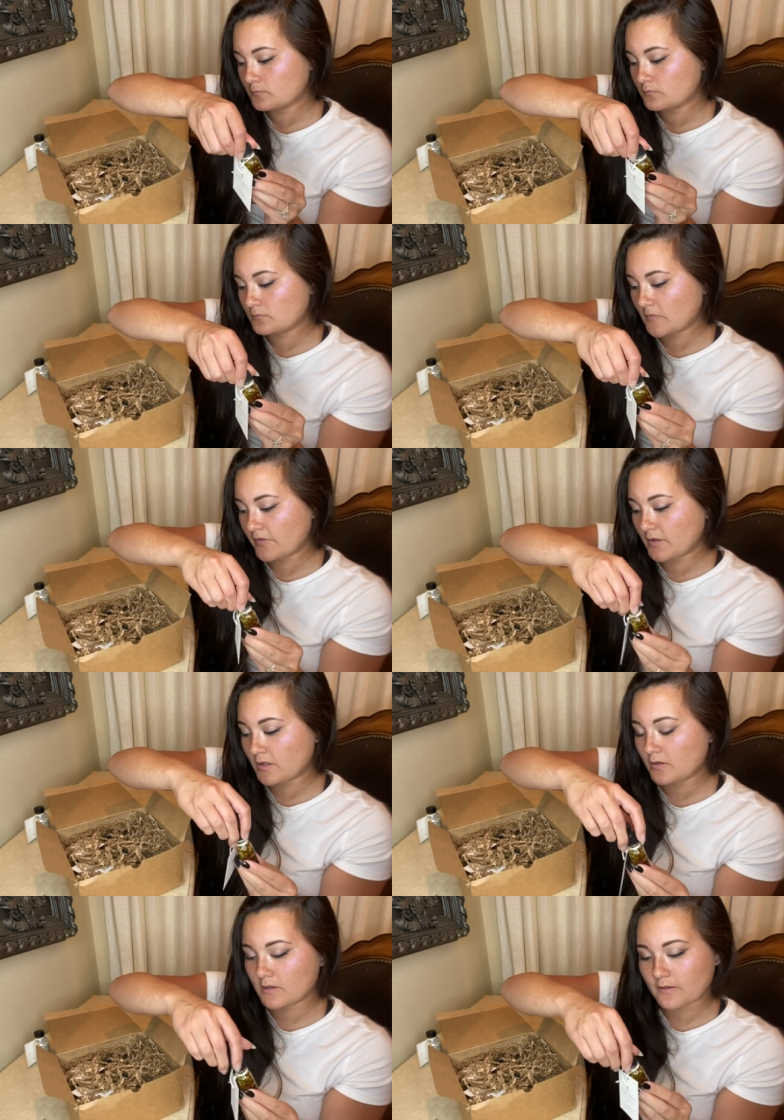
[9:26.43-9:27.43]
I feel like
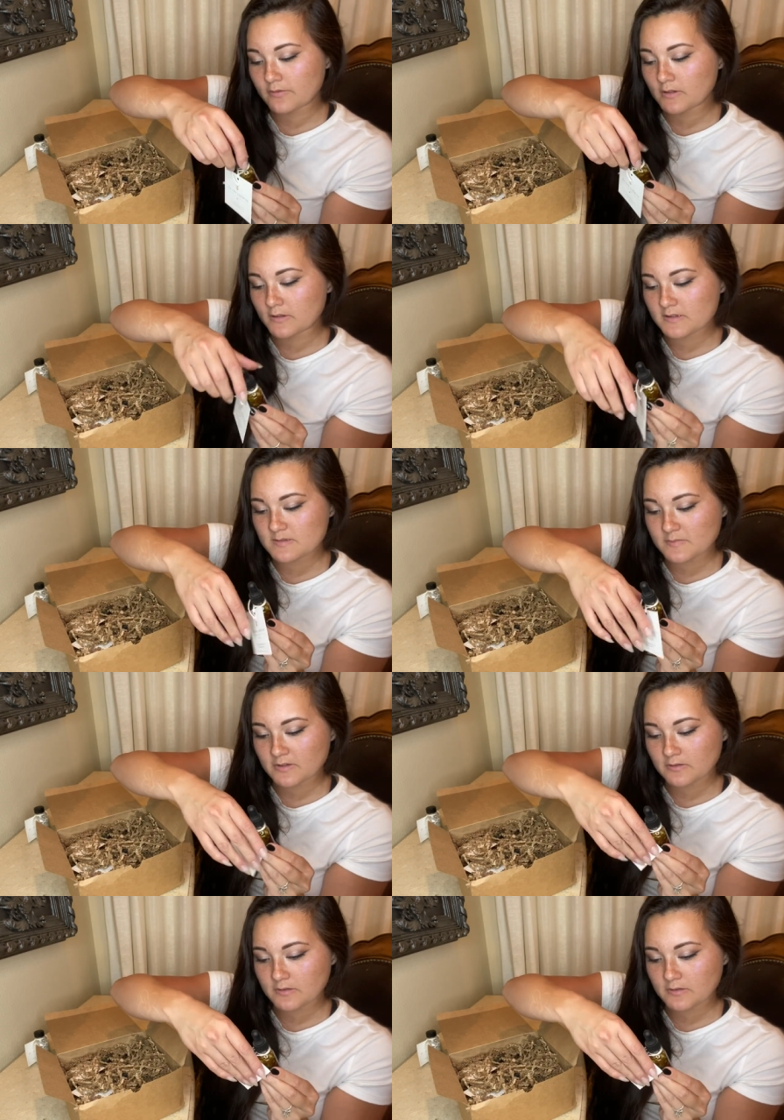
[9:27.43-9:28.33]
you can definitely smell